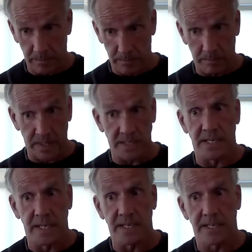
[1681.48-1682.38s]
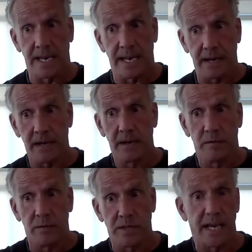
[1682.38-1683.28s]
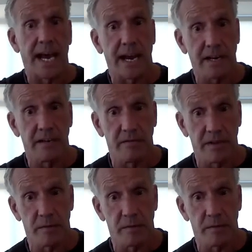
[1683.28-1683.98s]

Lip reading: business that was active in the